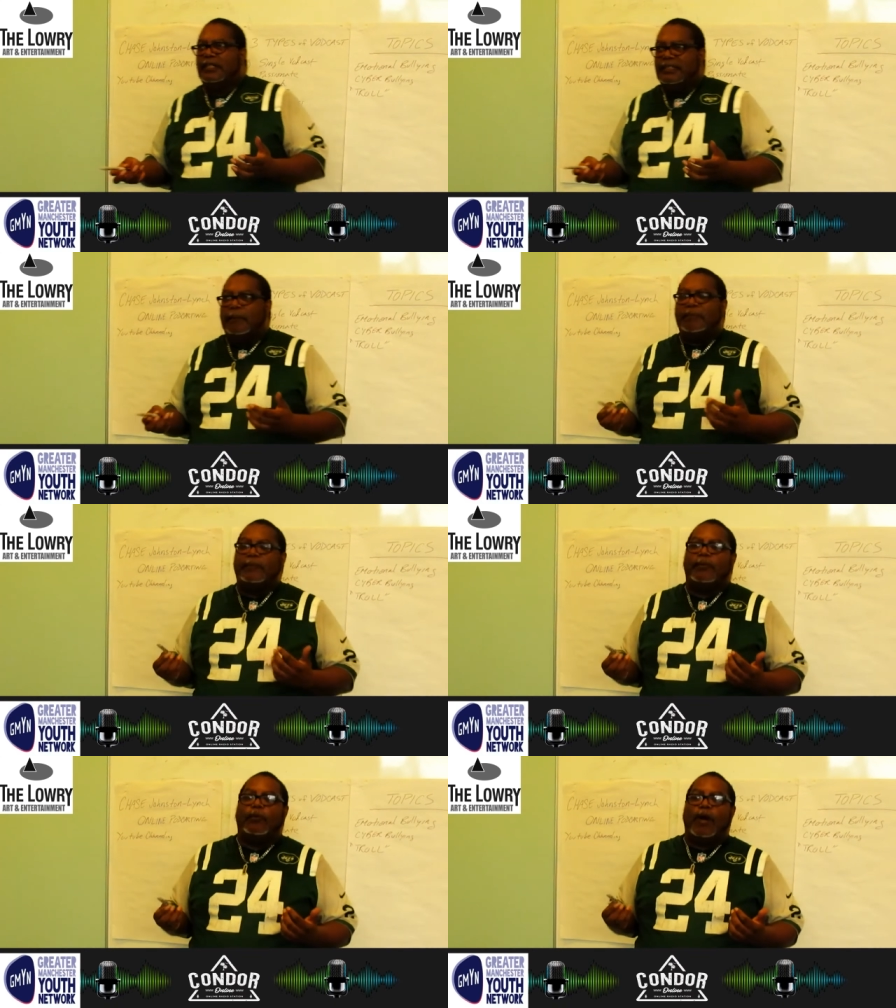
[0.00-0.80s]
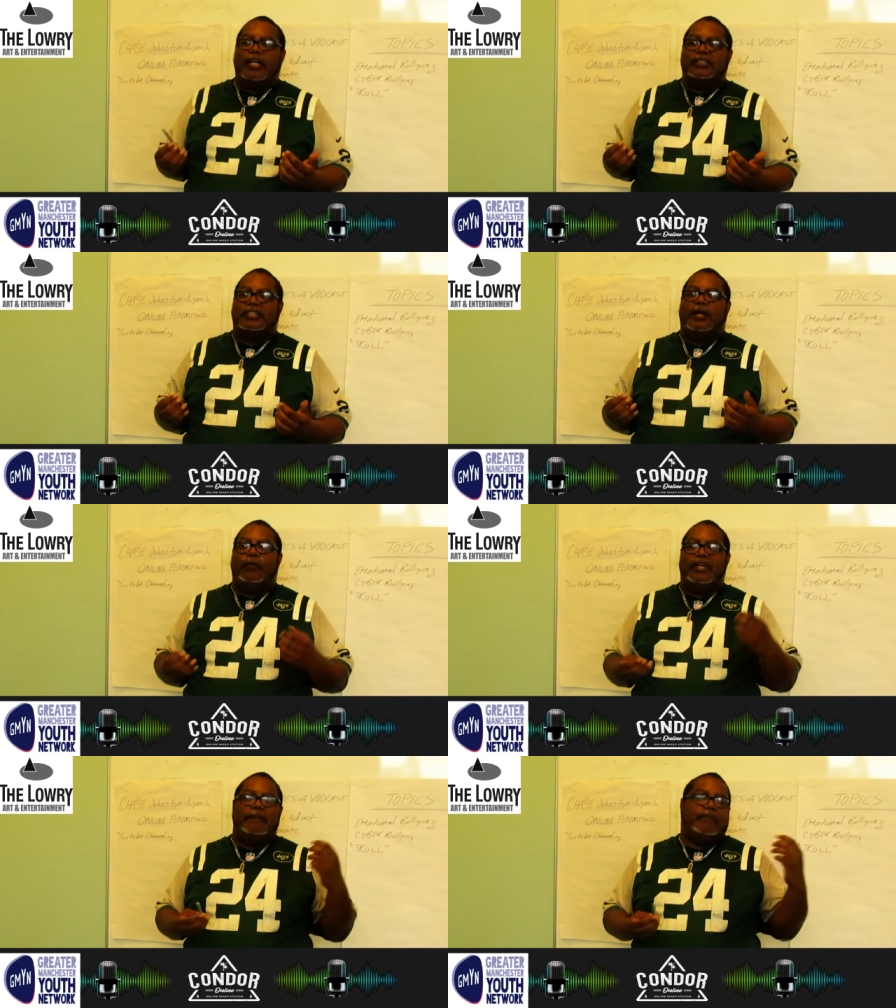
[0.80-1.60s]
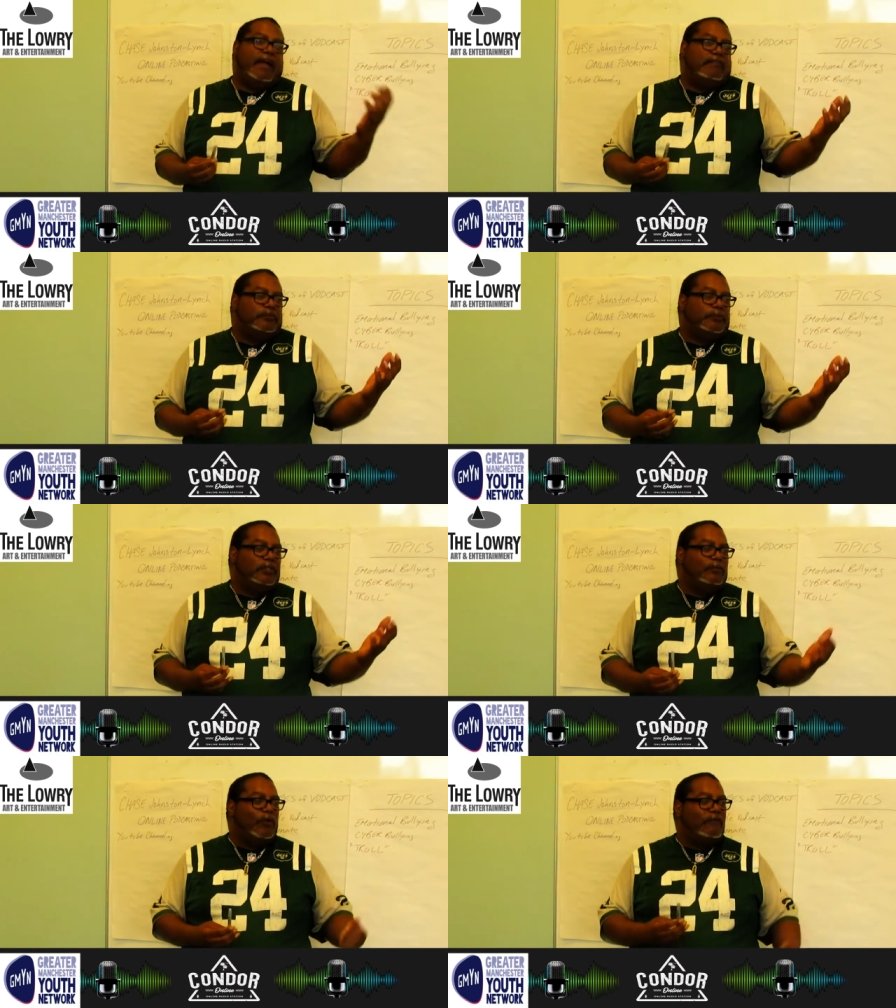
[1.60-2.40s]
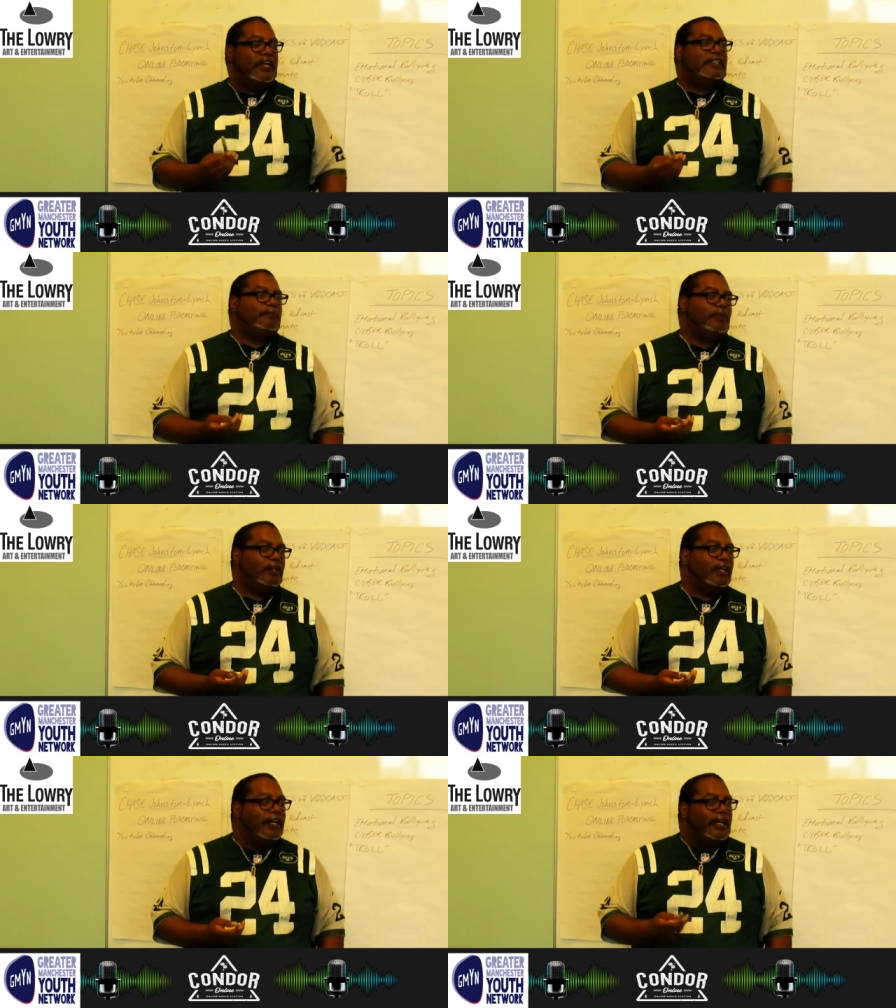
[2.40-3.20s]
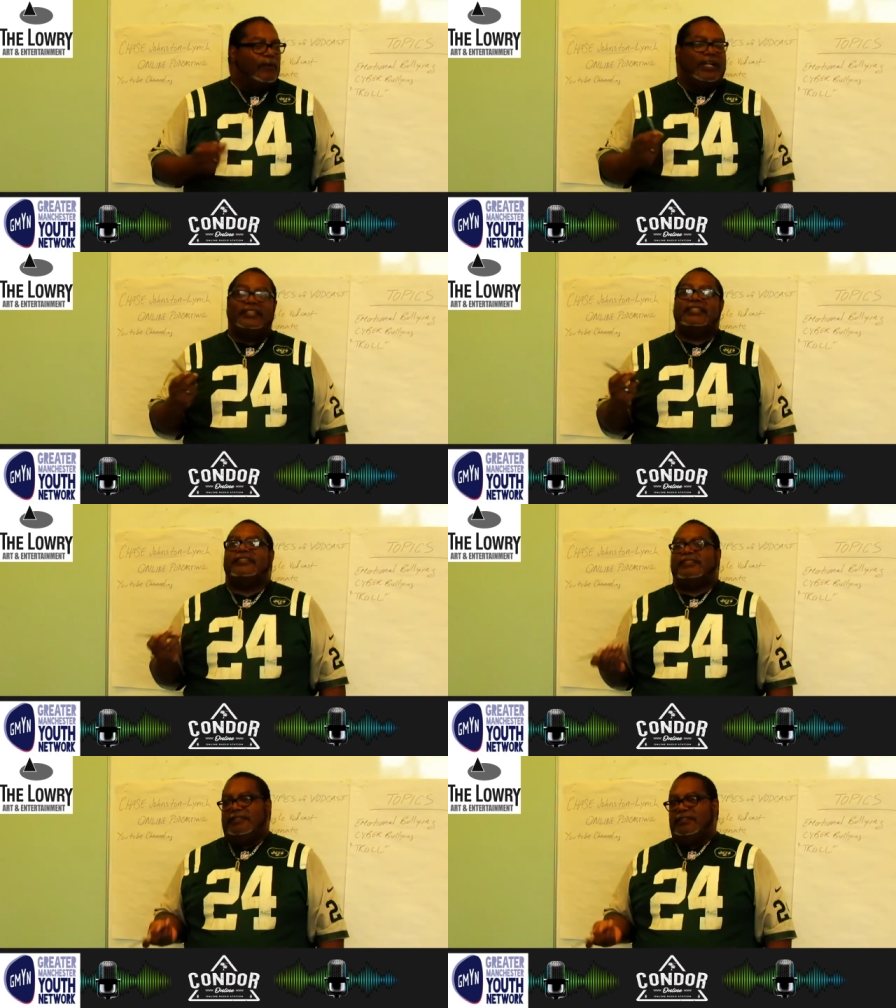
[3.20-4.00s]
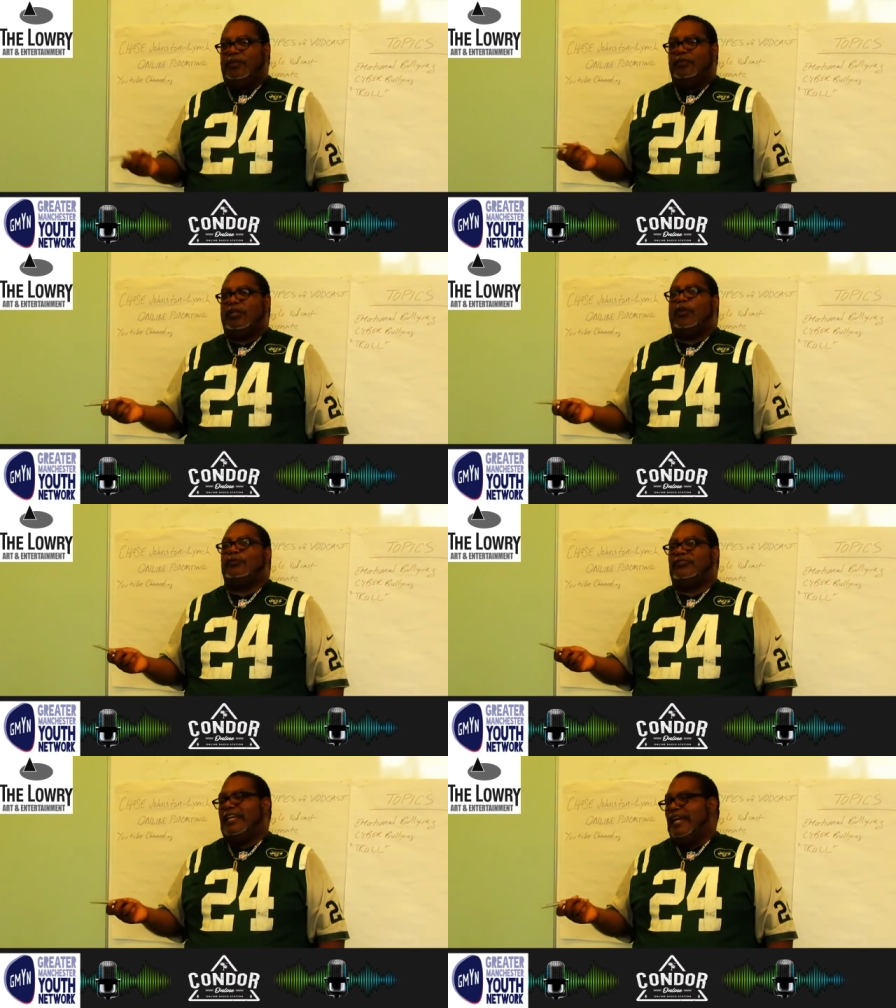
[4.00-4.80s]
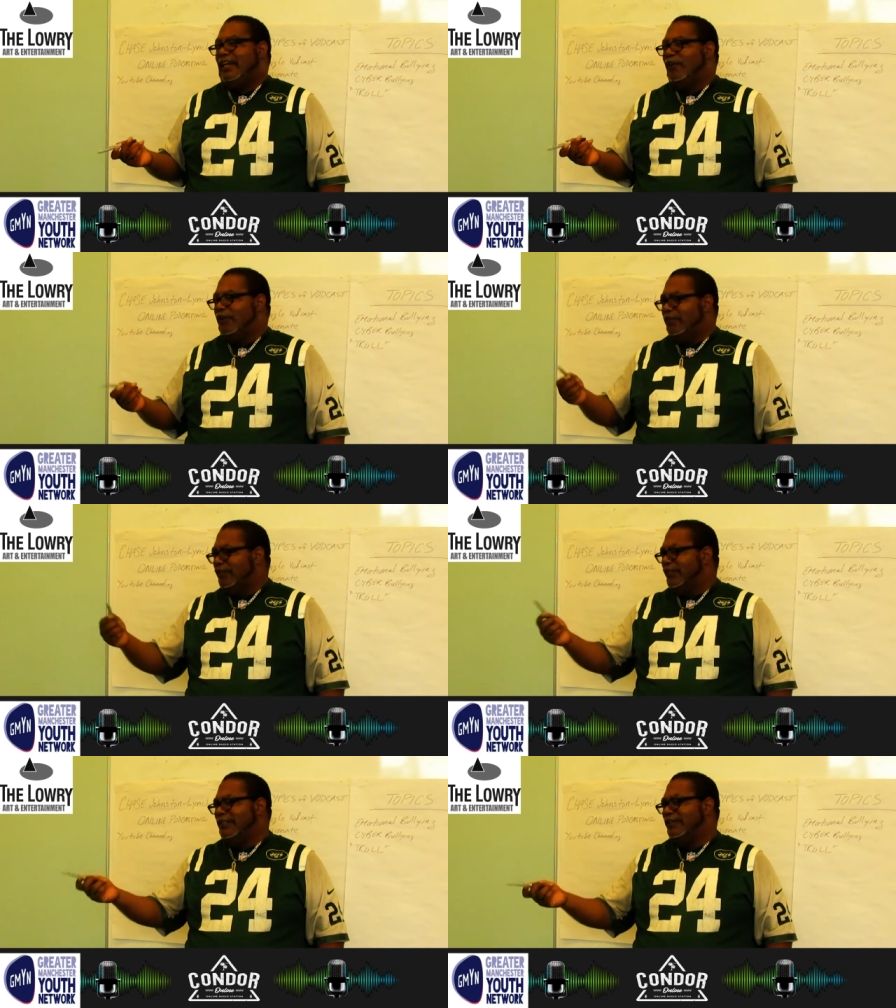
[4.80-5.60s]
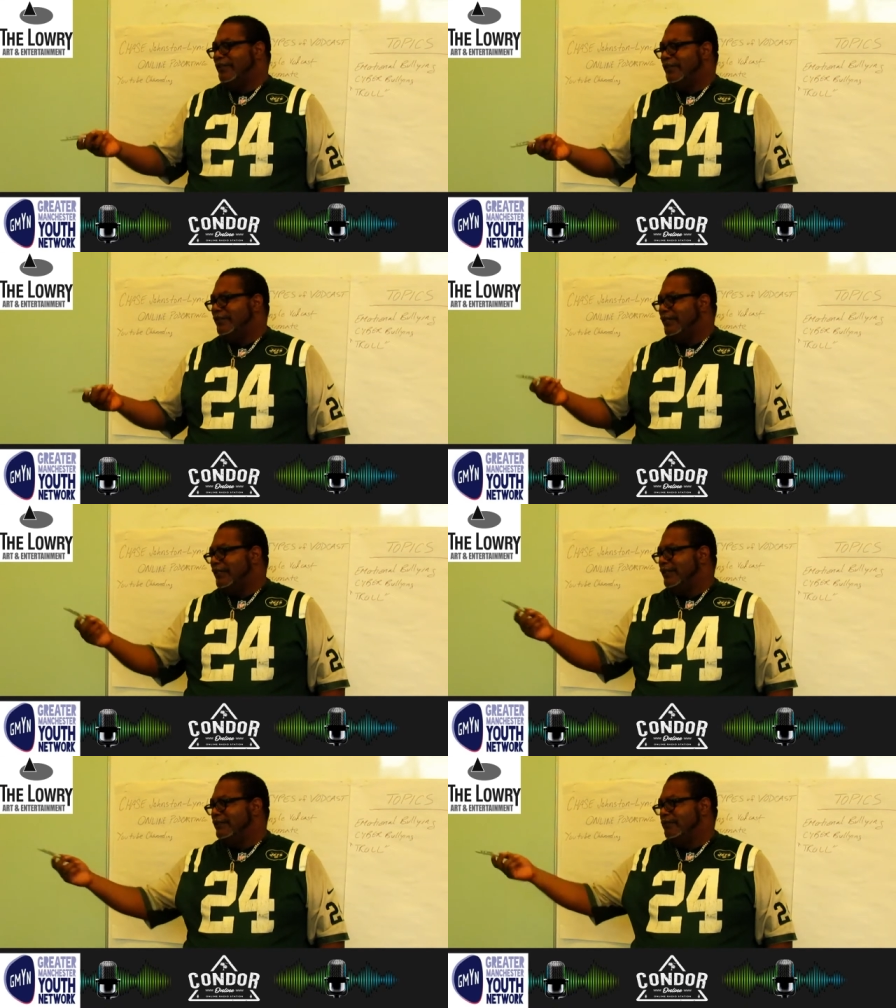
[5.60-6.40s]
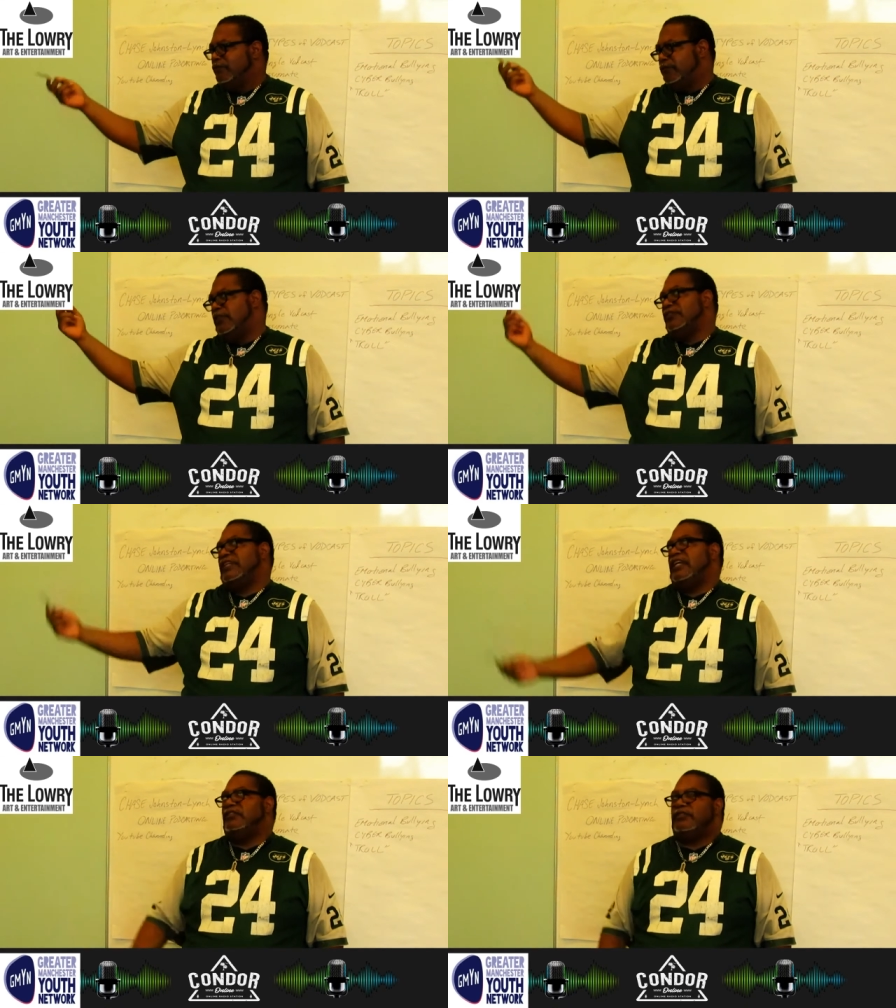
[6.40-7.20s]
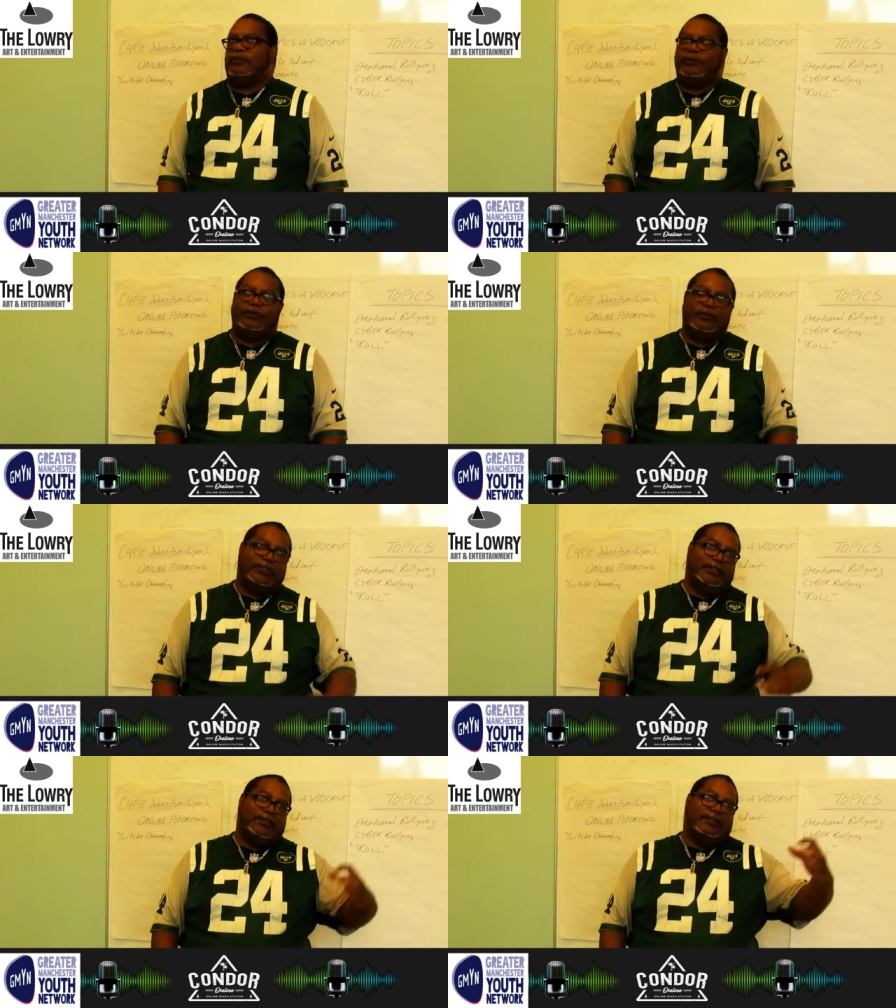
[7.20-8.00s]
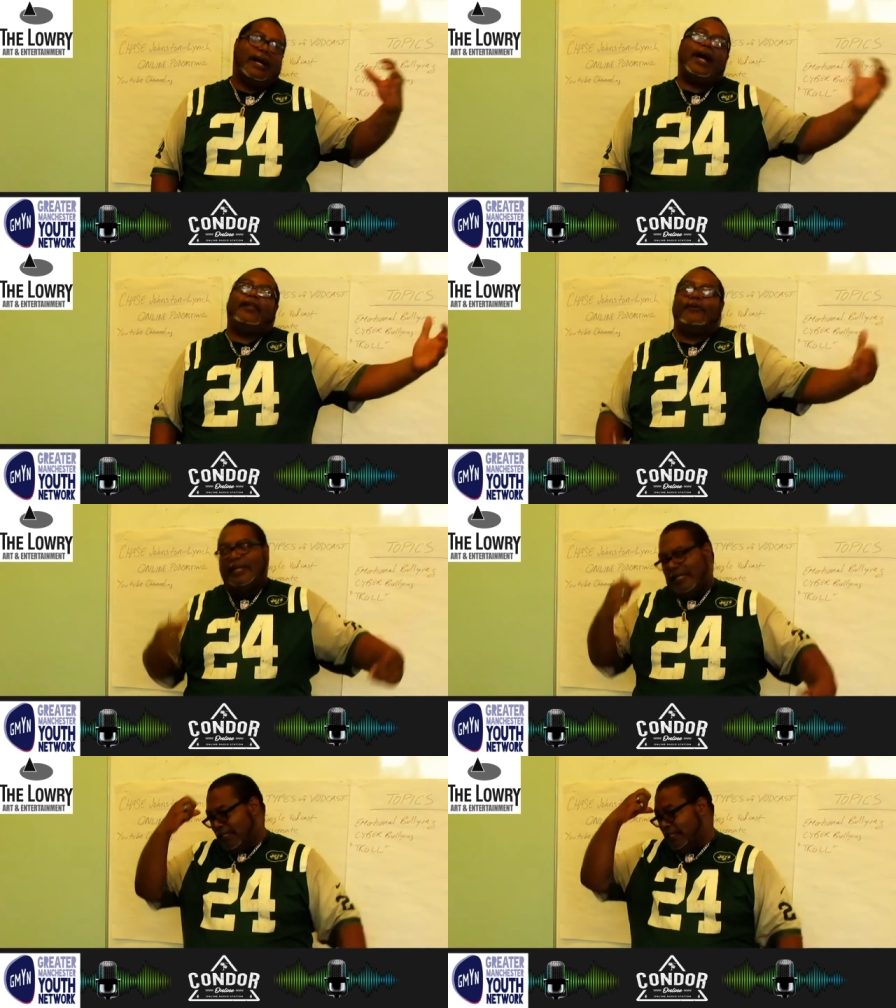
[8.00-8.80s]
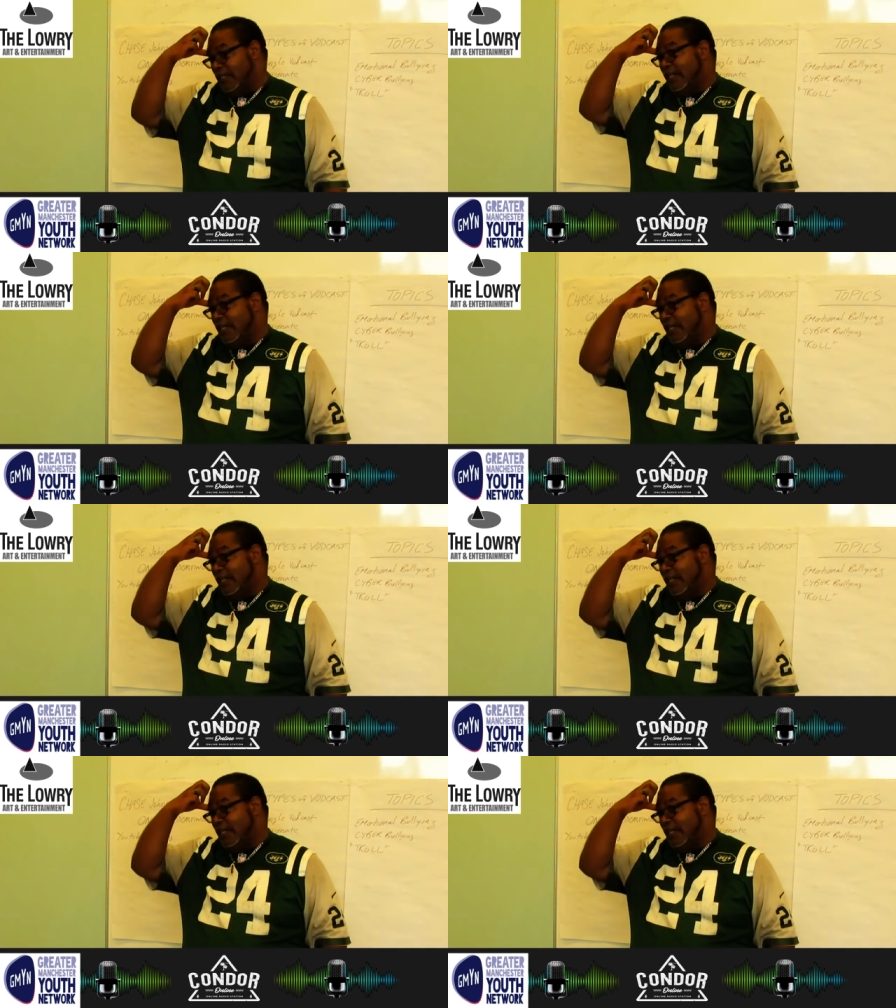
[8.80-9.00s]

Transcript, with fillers: There are people watching them when their parents put them on Facebook when it's you know, on clothes day or, or, or, or, first day of school or Halloween.